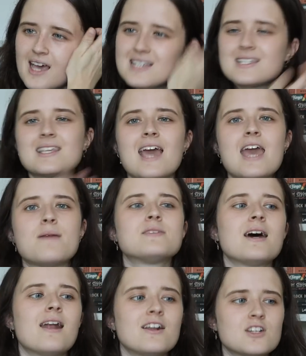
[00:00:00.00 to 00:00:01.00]

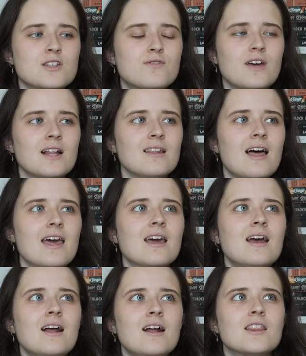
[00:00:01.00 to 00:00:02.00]
escaped and I just feel like
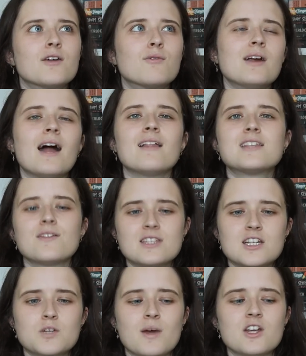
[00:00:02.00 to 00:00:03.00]
the reality of the
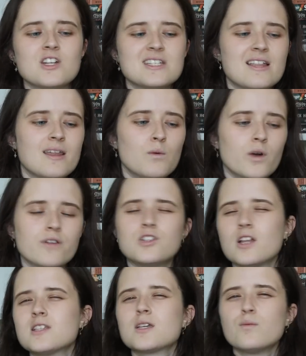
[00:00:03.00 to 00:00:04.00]
situation is that they would have
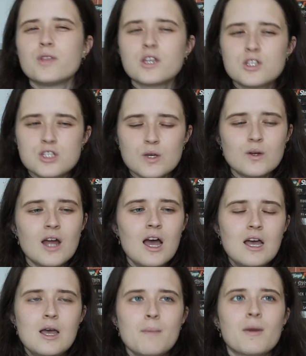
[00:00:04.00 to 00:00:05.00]
done something sooner
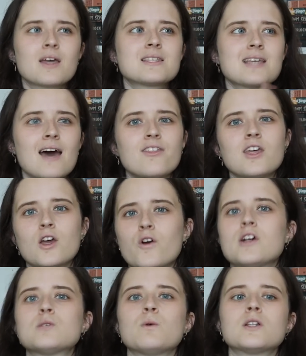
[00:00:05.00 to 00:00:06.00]
because Kathy and
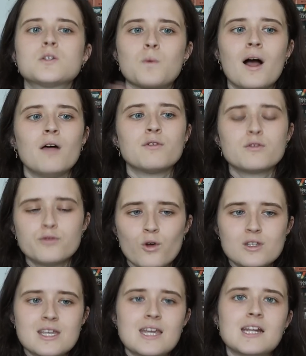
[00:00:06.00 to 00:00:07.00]
Chris were 12 and
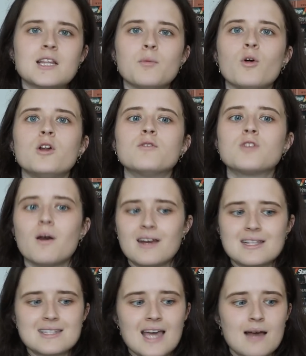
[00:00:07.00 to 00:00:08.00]
14 at the point of going
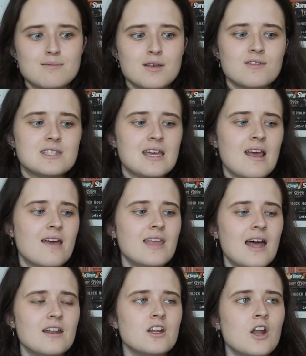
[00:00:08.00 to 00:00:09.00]
into captivity and
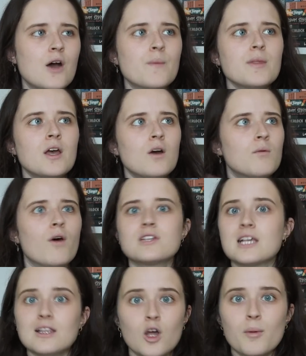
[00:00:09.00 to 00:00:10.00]
then you know
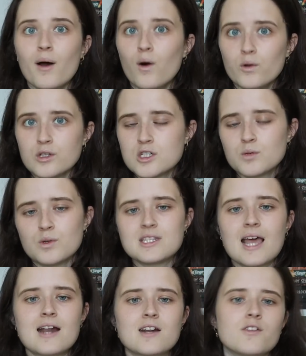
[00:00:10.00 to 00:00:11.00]
obviously a little bit older towards
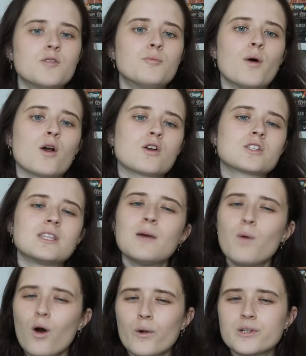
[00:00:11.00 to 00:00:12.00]
the end of the book so they
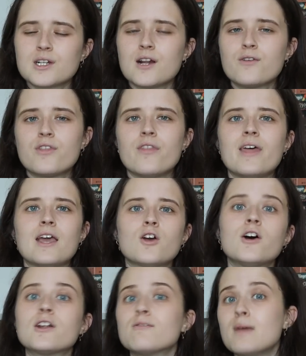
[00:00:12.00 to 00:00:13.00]
were old enough that they
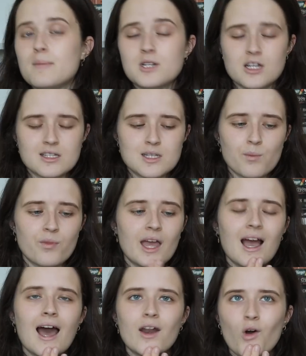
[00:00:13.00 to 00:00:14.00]
could could have maybe done
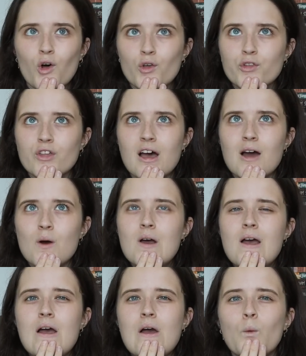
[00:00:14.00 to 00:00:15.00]
something and also
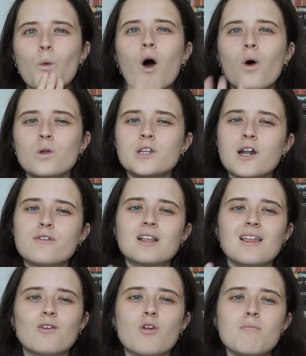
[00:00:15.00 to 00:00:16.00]
were old enough to
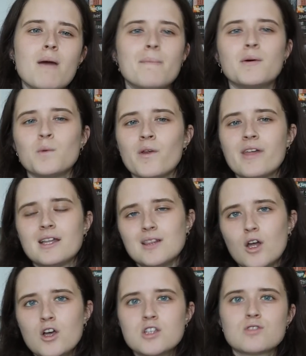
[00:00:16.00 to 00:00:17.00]
like remember what they'd
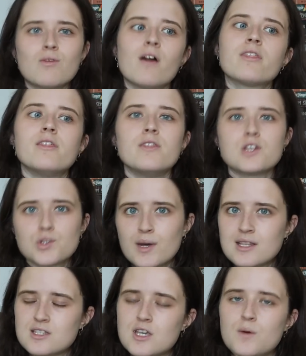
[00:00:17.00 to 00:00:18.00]
lost rather than the
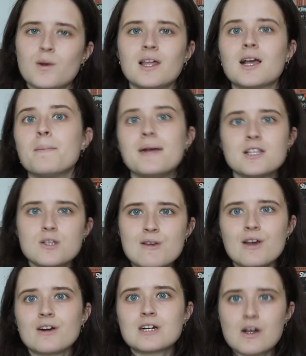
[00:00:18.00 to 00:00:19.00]
twins who were like a bit too
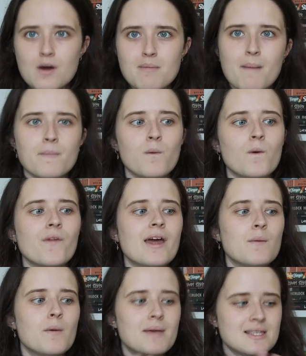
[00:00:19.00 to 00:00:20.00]
young to remember what
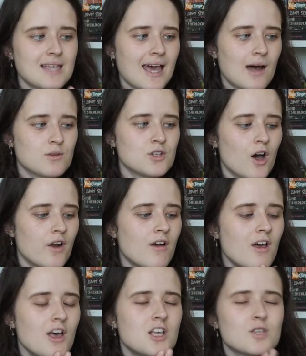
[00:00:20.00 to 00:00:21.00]
they were missing out on.
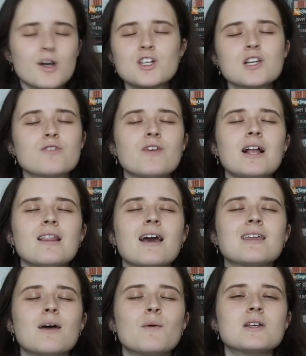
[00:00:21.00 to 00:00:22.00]
So I just feel
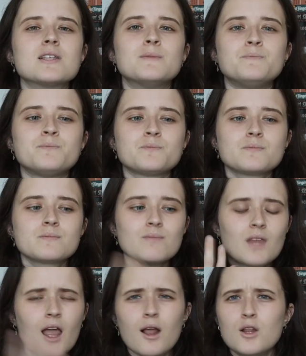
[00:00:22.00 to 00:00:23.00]
like there was
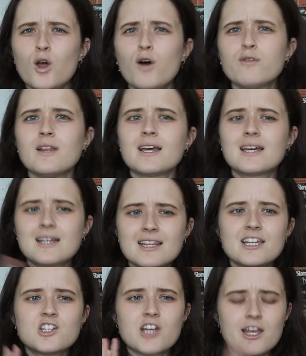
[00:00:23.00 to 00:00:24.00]
a lot of like
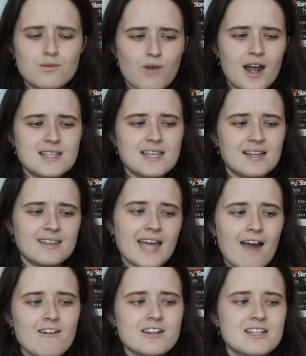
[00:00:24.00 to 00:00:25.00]
cliched writing. The
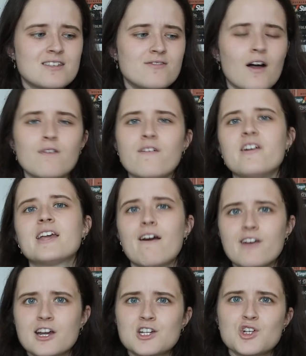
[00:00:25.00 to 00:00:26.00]
characters felt very
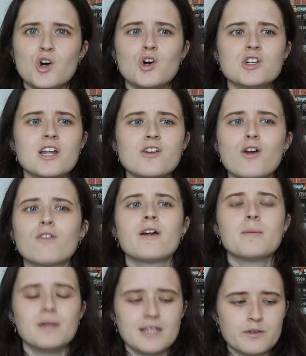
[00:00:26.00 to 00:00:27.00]
caricatured and not
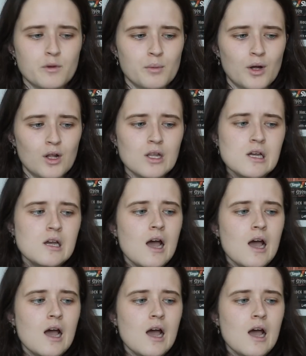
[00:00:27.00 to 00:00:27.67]
very believable.